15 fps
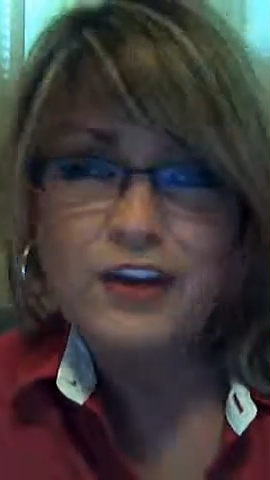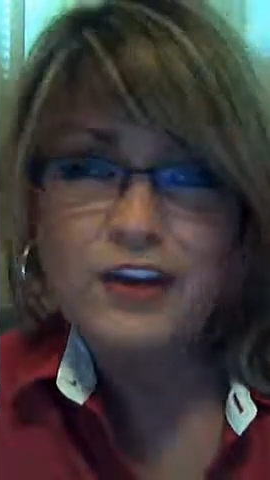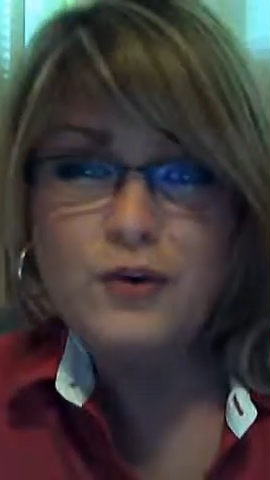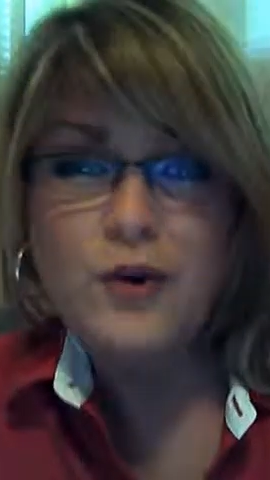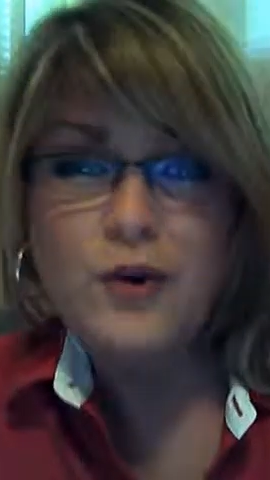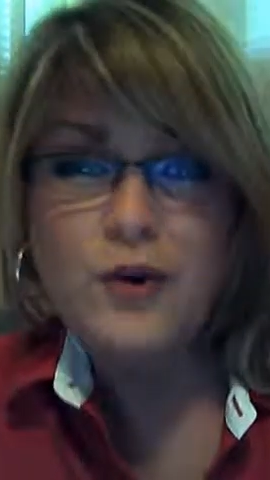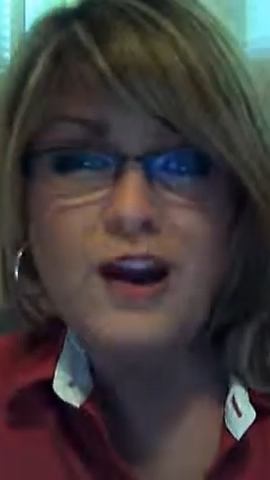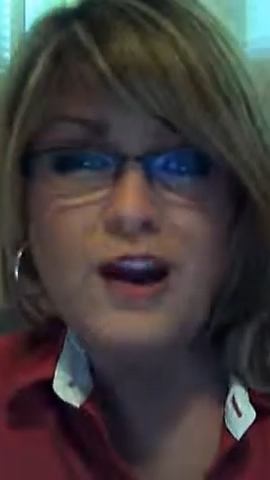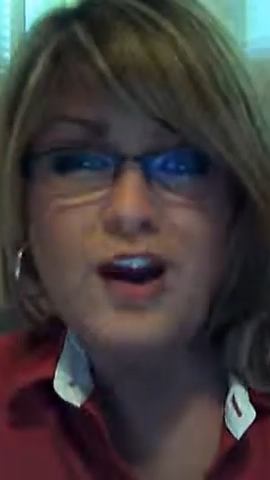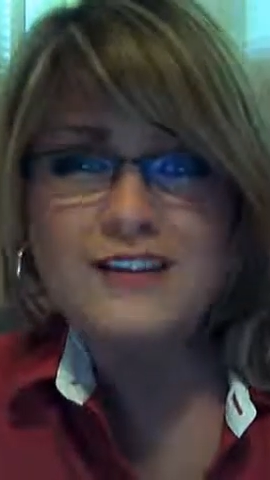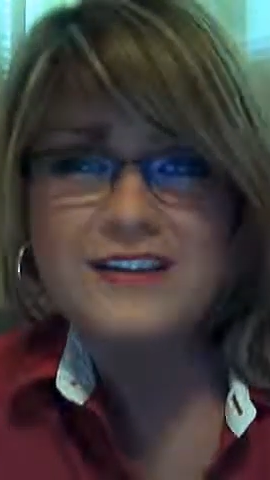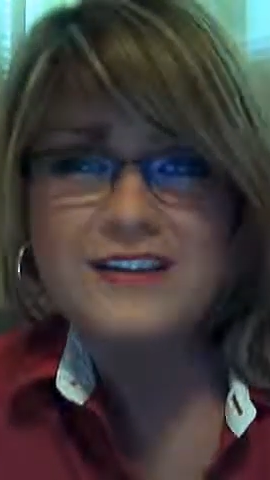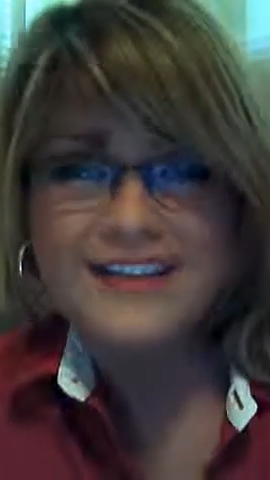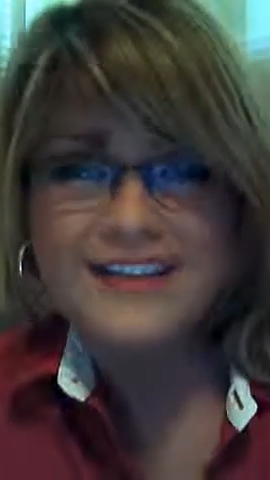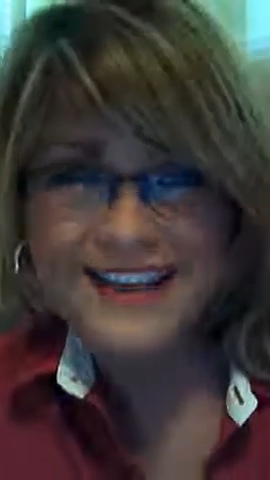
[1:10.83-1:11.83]
who are
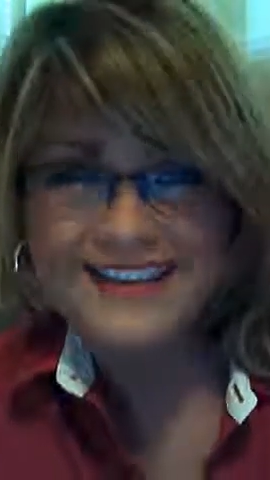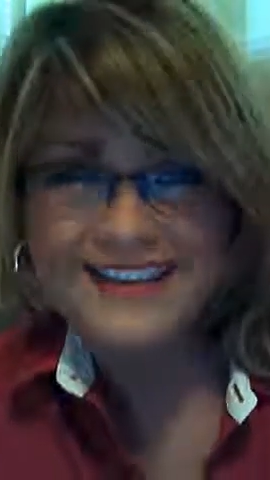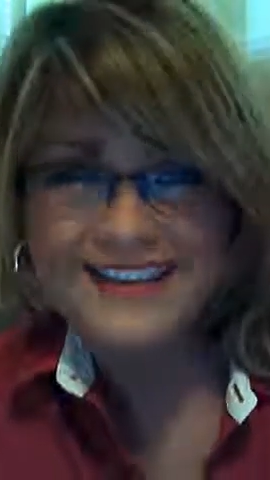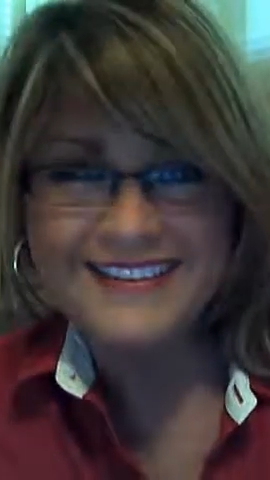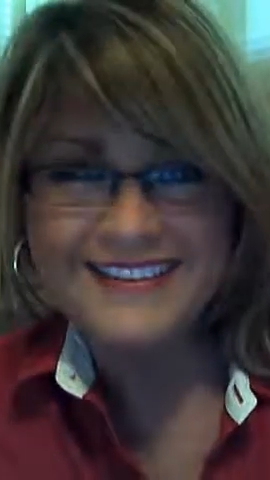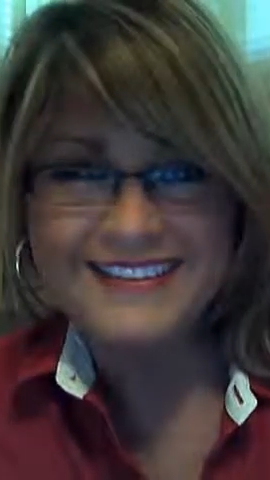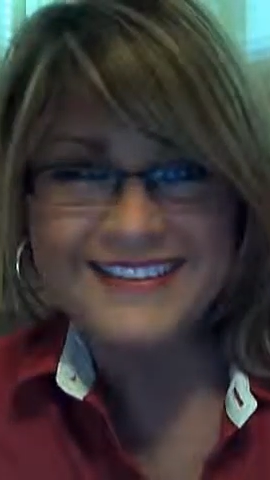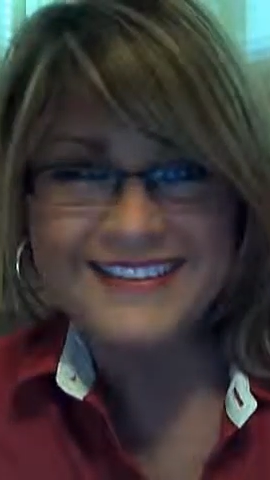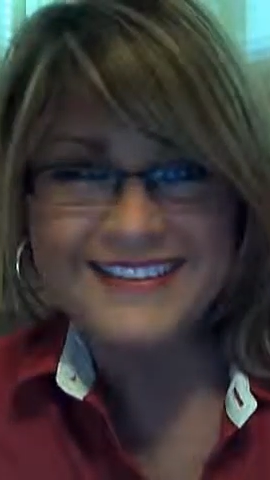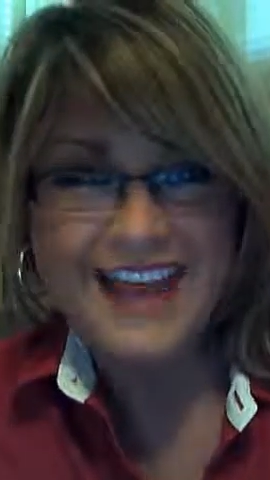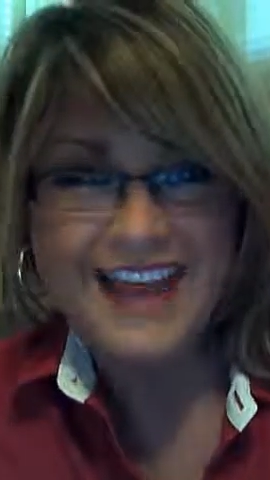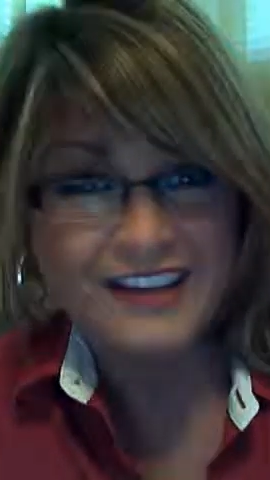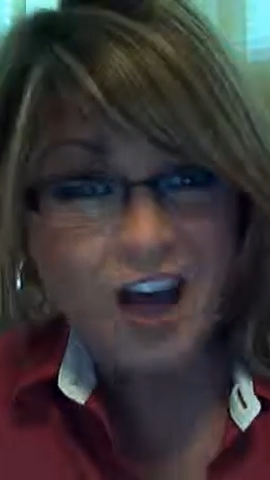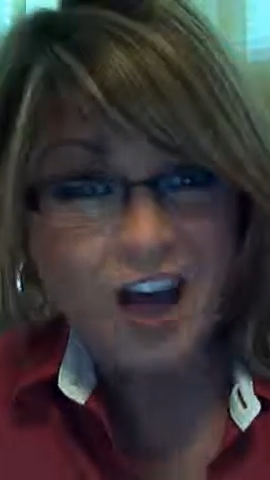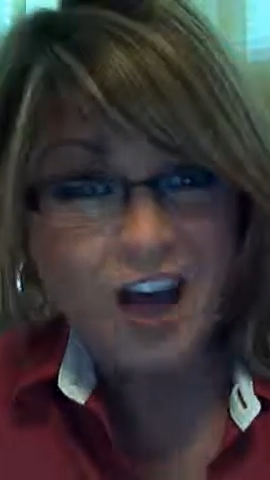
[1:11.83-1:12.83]
articulate
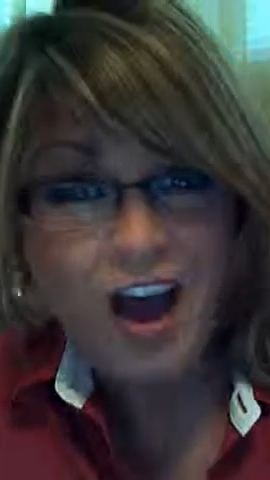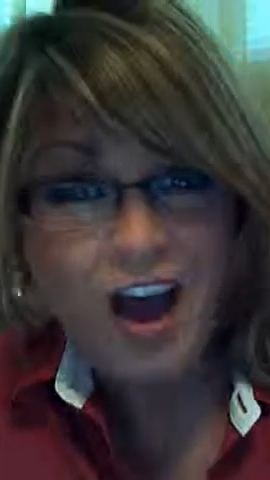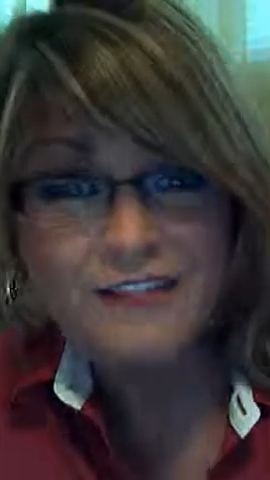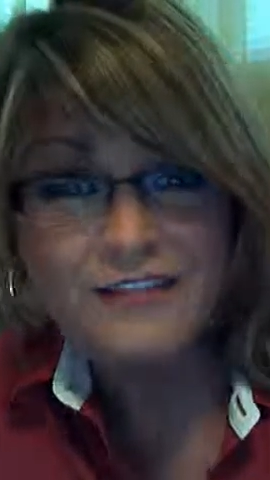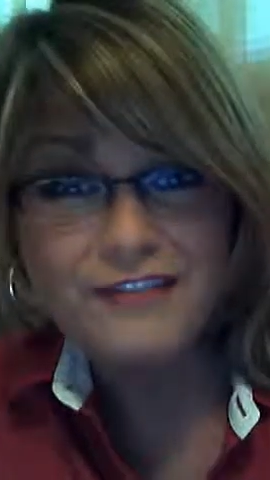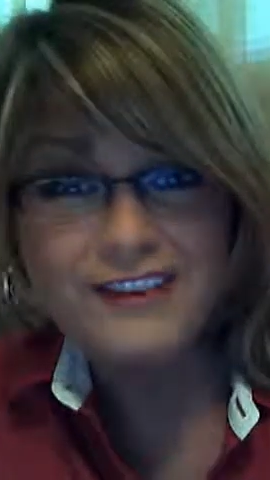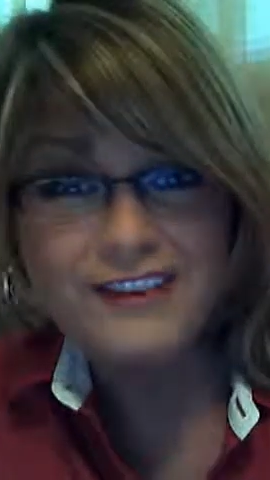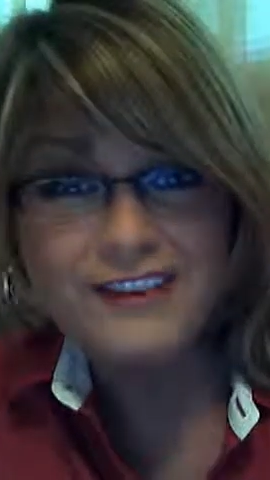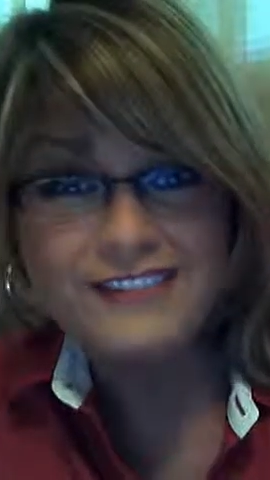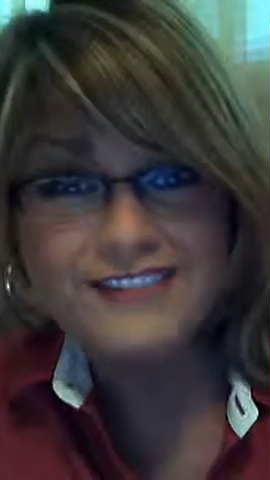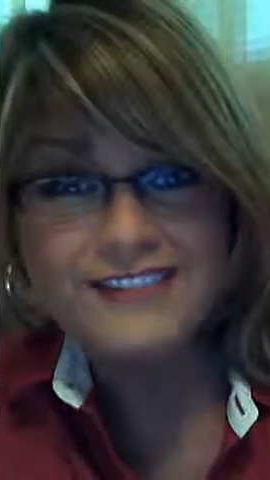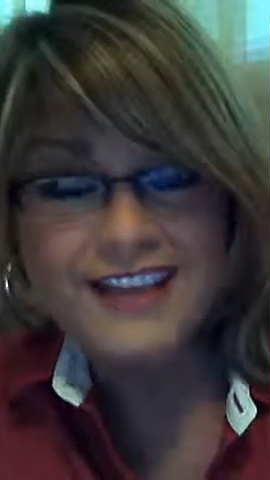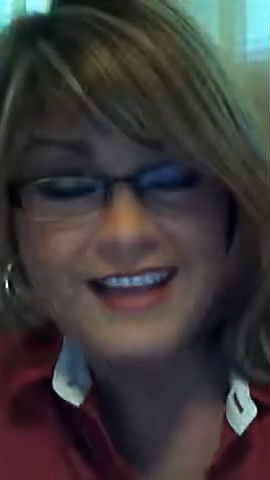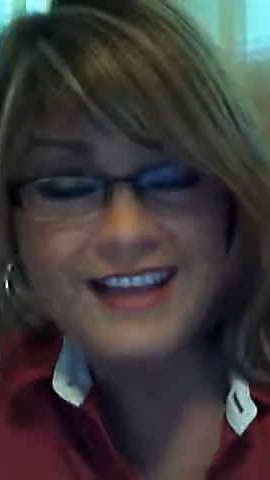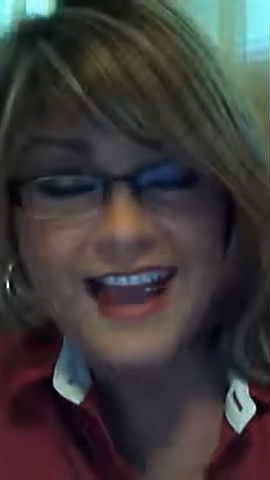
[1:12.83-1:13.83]
and confident,